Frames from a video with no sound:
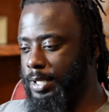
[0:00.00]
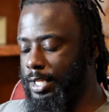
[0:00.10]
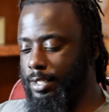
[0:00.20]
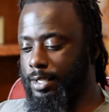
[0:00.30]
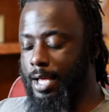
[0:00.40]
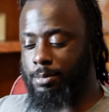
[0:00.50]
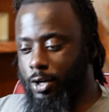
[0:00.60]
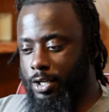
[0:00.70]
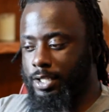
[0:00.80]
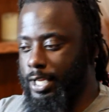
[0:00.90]
and I'm
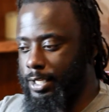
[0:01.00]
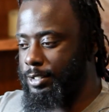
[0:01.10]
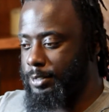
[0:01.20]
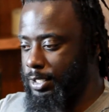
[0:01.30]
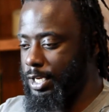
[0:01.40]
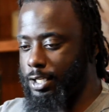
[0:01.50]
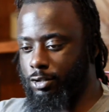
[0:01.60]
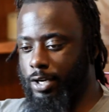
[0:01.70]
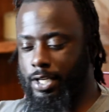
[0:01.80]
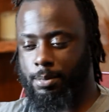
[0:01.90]
talking like
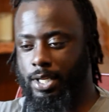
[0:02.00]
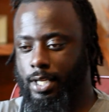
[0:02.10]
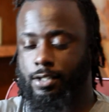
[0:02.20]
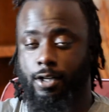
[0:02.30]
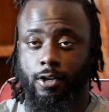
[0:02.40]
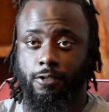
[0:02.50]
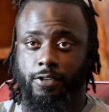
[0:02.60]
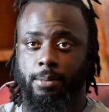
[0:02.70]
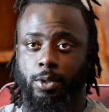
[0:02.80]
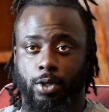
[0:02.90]
integrated me into her
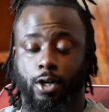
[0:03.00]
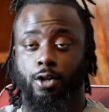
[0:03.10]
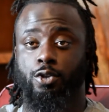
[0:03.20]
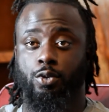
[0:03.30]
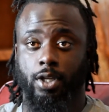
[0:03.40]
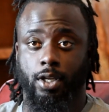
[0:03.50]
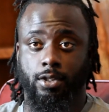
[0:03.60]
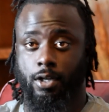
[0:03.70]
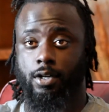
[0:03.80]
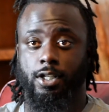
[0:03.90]
family with her two
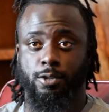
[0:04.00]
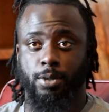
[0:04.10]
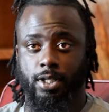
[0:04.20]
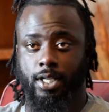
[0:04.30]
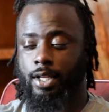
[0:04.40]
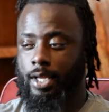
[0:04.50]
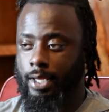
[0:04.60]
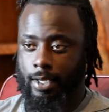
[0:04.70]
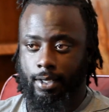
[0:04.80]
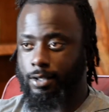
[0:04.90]
kids, her husband, like,
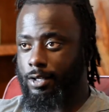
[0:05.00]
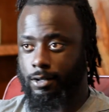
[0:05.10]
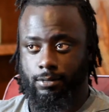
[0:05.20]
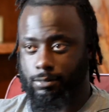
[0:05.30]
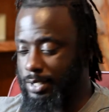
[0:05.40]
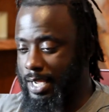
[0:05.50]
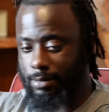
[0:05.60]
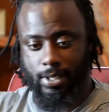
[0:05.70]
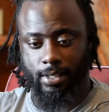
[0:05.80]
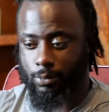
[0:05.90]
you know, when
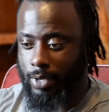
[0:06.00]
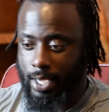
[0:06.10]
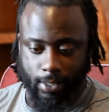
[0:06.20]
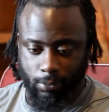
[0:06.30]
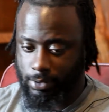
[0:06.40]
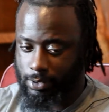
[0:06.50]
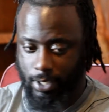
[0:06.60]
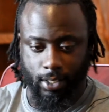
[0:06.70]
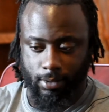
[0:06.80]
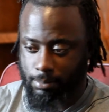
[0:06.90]
I was at the Y, it was,
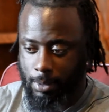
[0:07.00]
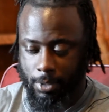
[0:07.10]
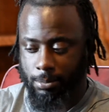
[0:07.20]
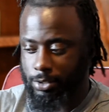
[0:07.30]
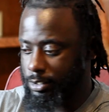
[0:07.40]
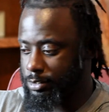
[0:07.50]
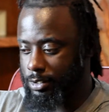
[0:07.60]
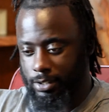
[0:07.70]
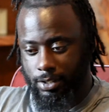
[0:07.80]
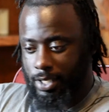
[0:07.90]
hey, my mom Cheryl's
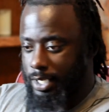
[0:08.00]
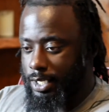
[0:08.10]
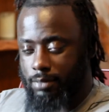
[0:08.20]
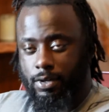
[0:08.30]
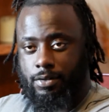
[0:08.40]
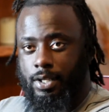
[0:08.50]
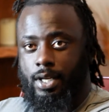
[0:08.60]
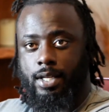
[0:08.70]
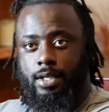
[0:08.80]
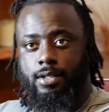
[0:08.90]
going to take care of
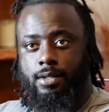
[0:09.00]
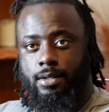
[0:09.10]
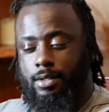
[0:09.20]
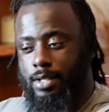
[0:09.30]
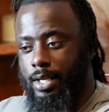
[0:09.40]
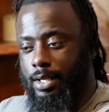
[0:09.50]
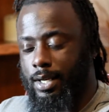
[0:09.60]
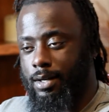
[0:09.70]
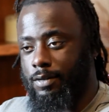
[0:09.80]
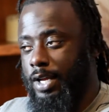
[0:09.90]
everything I need taken
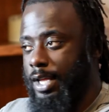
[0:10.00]
care of.